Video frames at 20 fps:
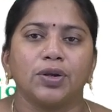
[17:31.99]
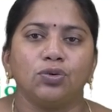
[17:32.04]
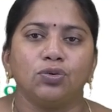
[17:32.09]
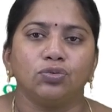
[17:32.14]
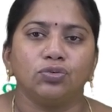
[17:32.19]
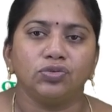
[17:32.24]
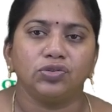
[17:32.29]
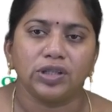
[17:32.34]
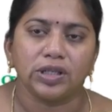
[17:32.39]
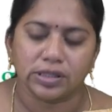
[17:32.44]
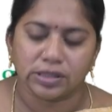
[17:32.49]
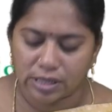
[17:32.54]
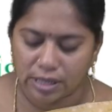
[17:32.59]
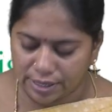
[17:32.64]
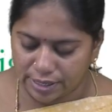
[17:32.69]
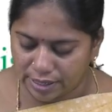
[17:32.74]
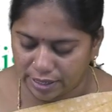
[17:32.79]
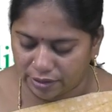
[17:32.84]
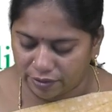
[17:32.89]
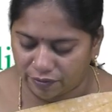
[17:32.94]
using the
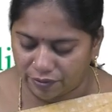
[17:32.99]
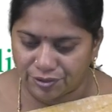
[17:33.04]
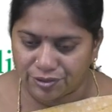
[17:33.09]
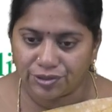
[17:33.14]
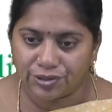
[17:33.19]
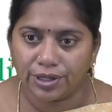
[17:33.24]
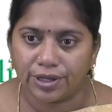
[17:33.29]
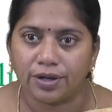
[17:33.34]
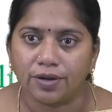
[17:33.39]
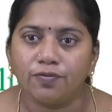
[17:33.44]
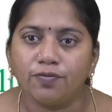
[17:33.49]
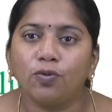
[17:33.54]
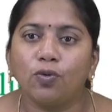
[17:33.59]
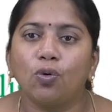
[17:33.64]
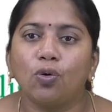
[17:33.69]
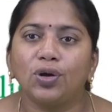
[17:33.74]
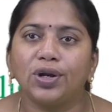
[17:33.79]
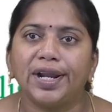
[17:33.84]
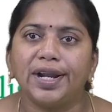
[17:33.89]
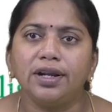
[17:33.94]
equation
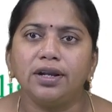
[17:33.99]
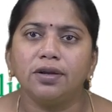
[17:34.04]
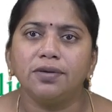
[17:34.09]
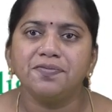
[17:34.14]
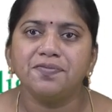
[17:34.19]
four and